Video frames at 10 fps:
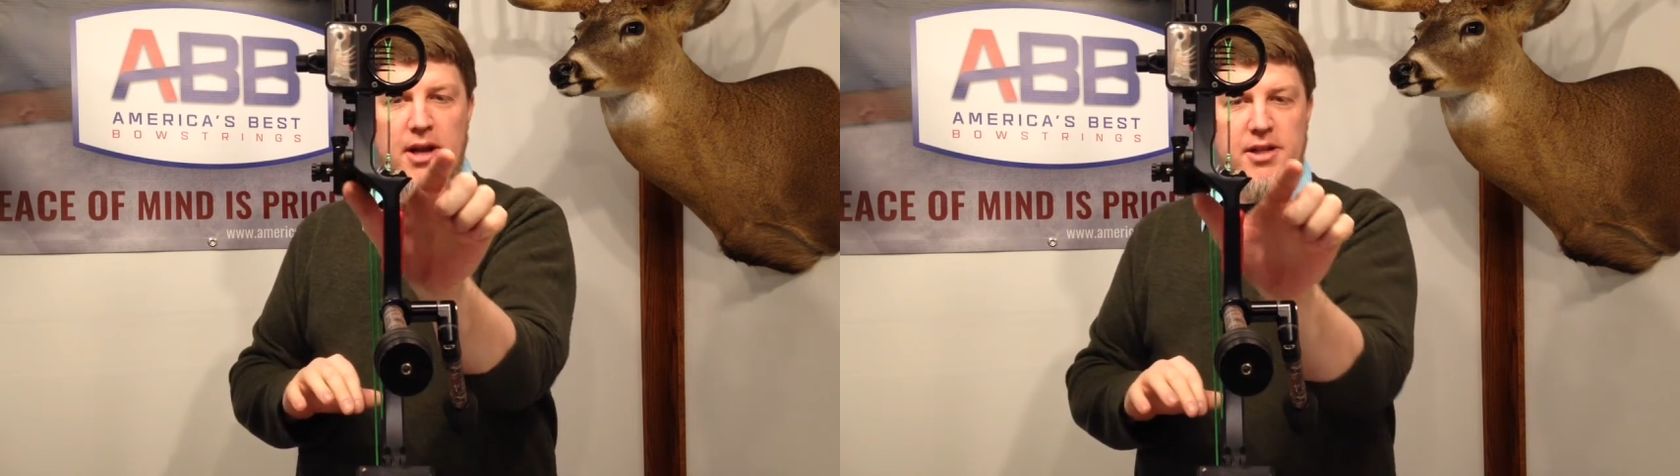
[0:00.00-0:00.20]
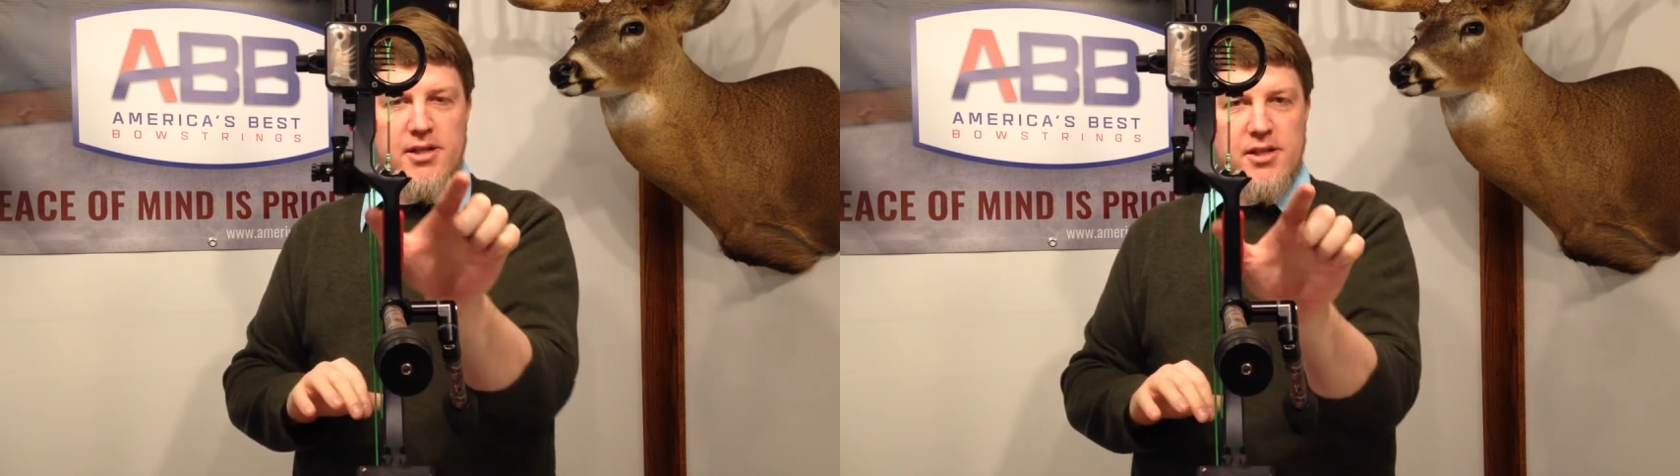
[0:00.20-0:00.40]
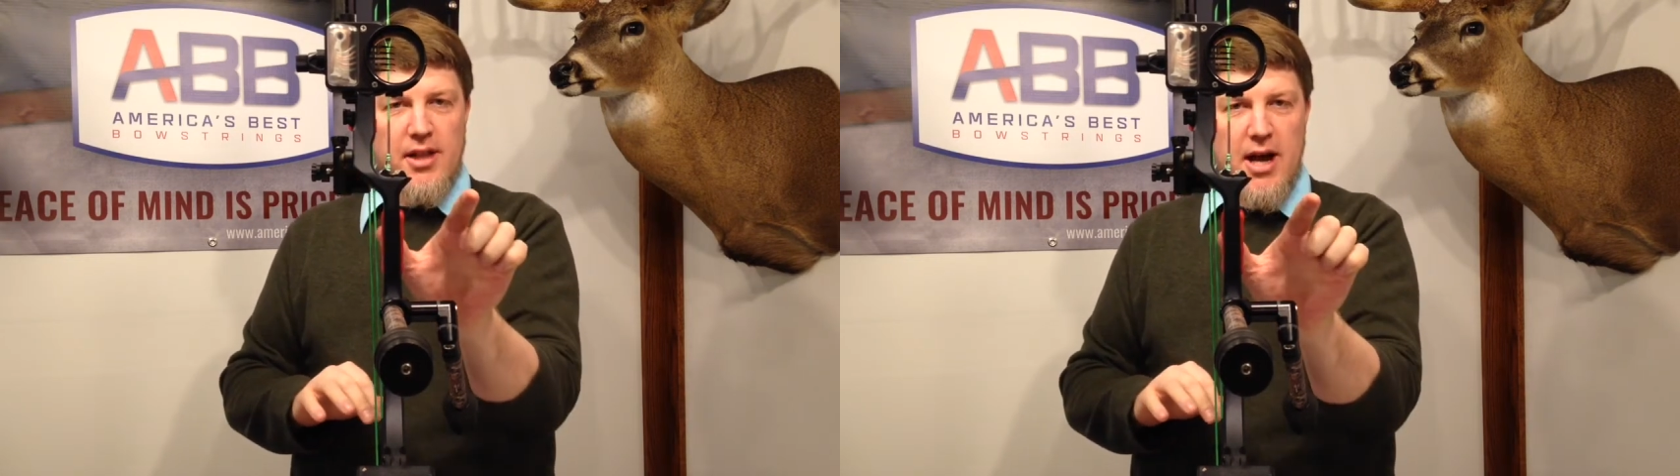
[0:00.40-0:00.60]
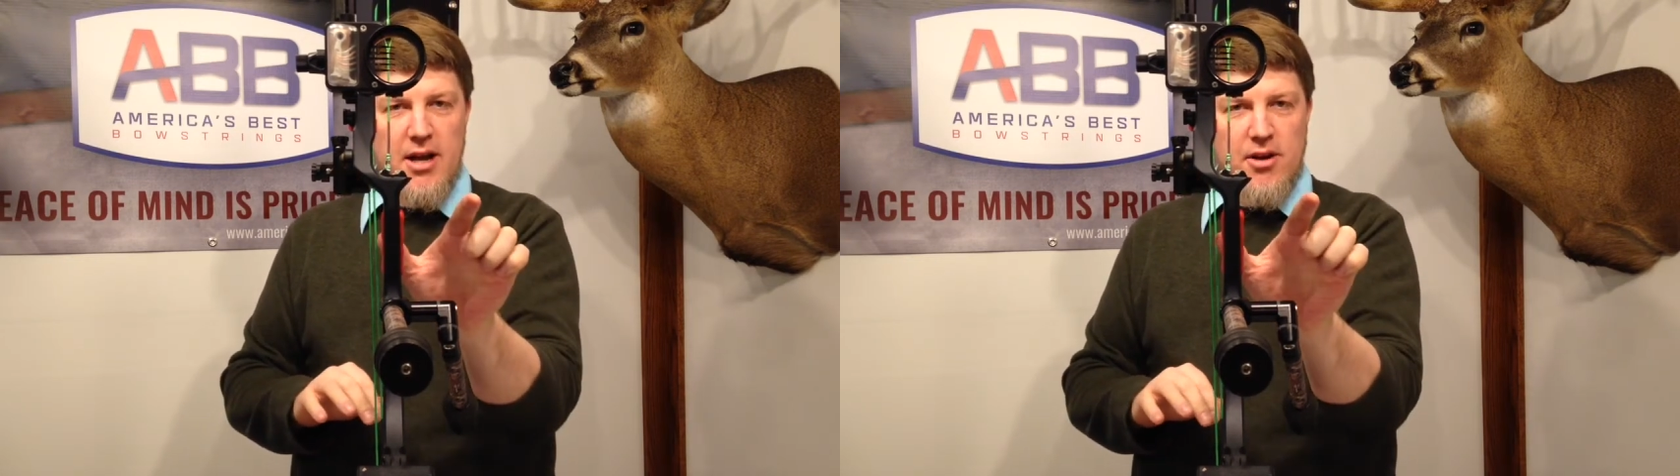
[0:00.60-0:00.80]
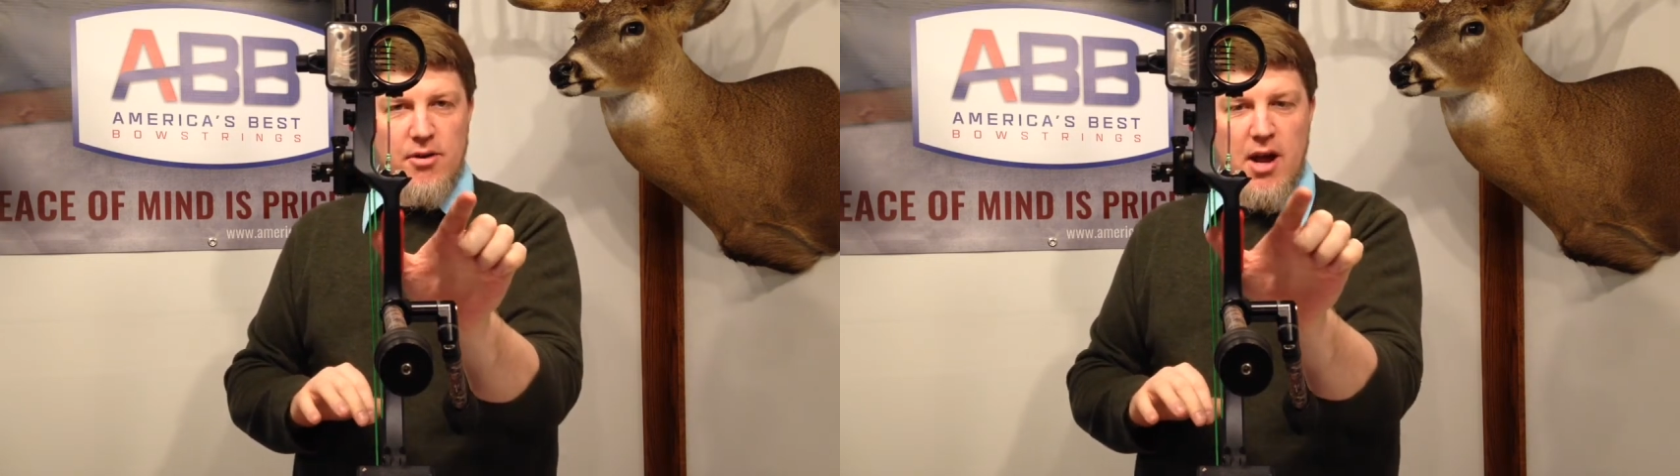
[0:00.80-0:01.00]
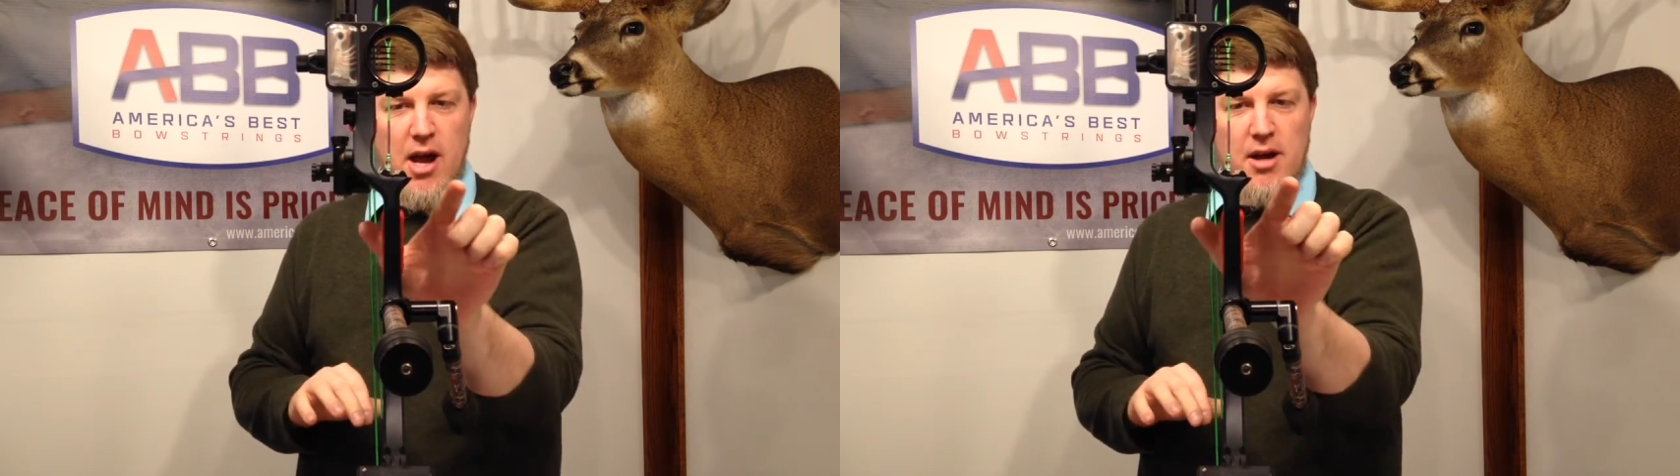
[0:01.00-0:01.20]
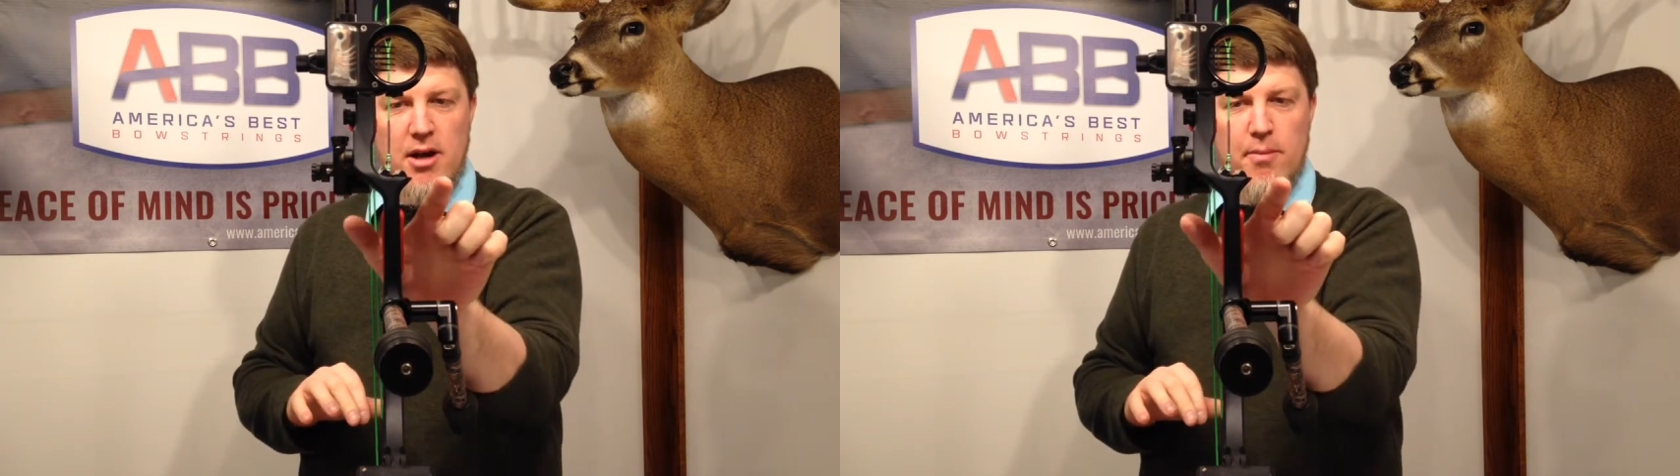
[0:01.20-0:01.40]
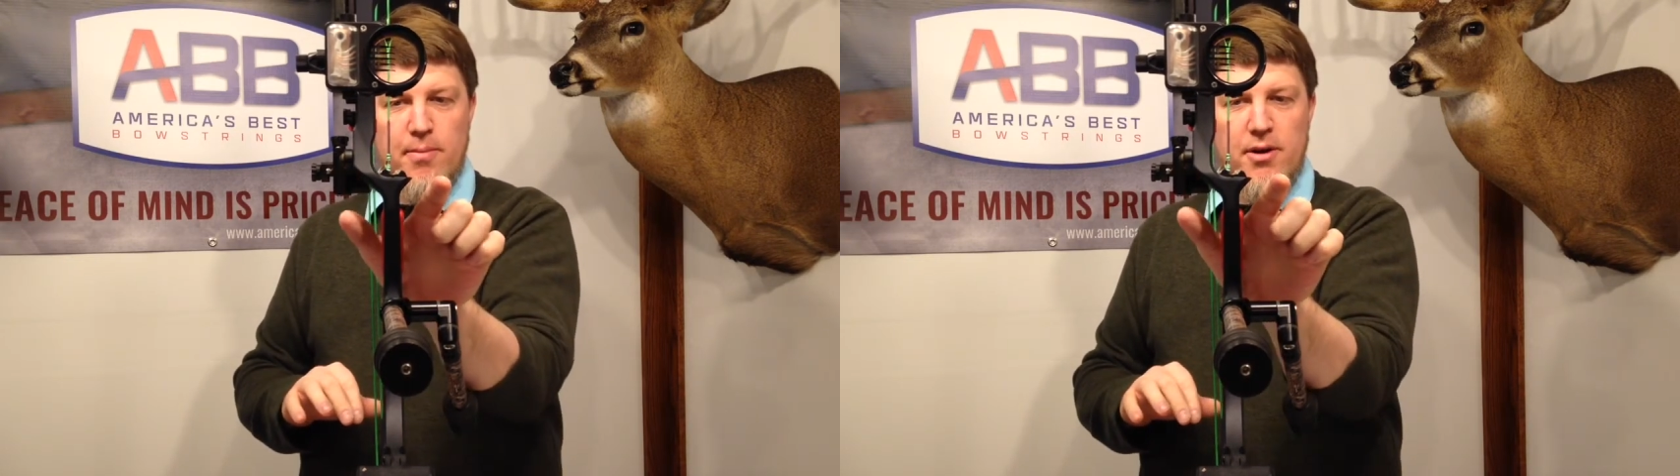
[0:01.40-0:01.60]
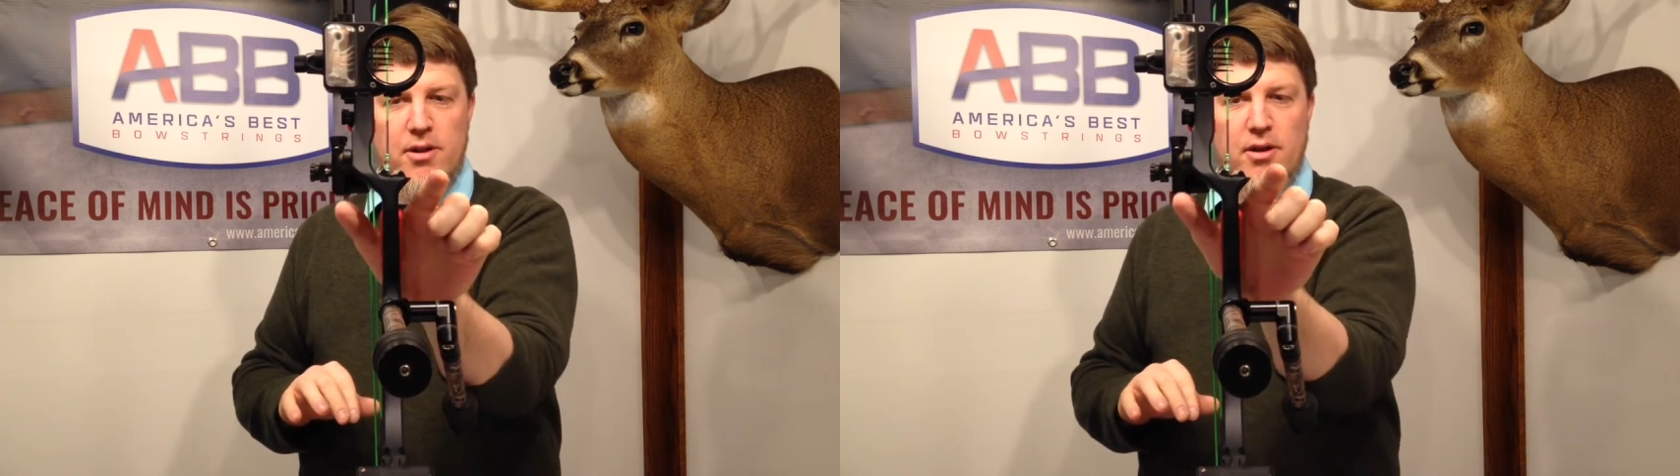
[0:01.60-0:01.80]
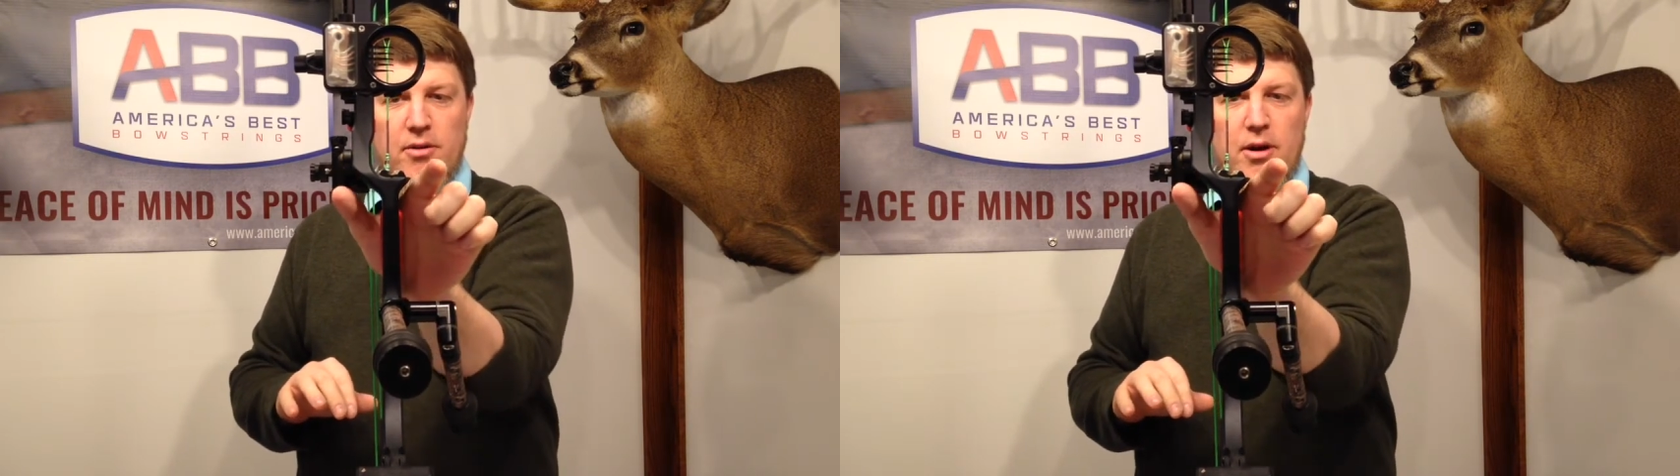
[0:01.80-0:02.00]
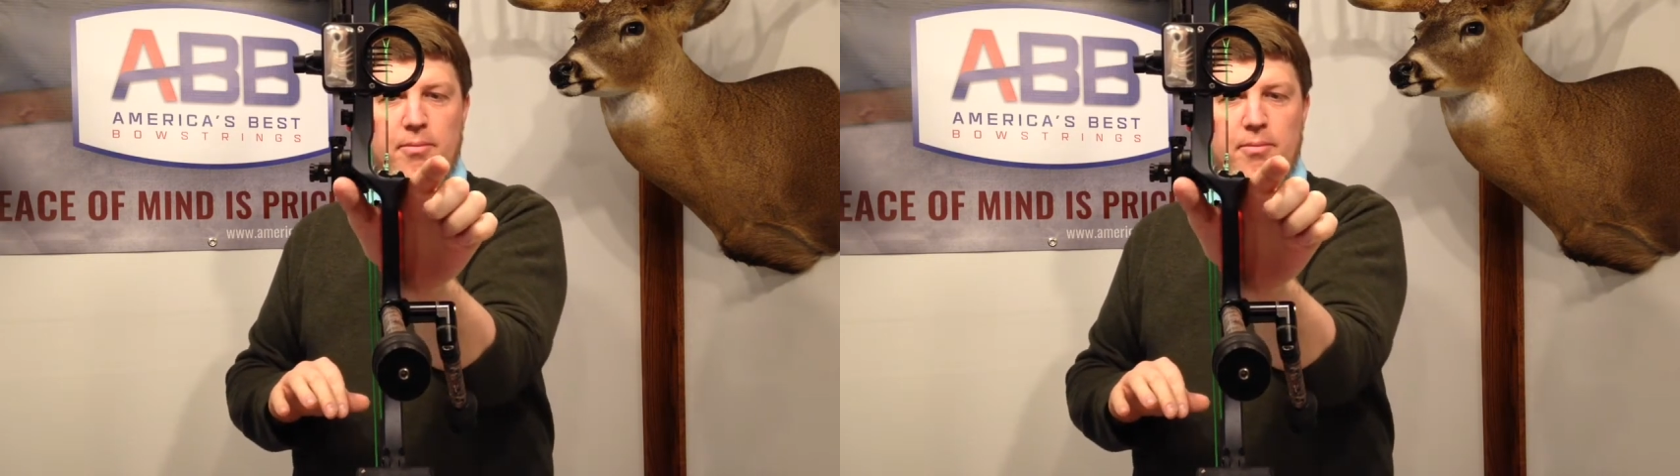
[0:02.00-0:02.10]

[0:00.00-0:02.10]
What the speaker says: Kind of slide your hand up into the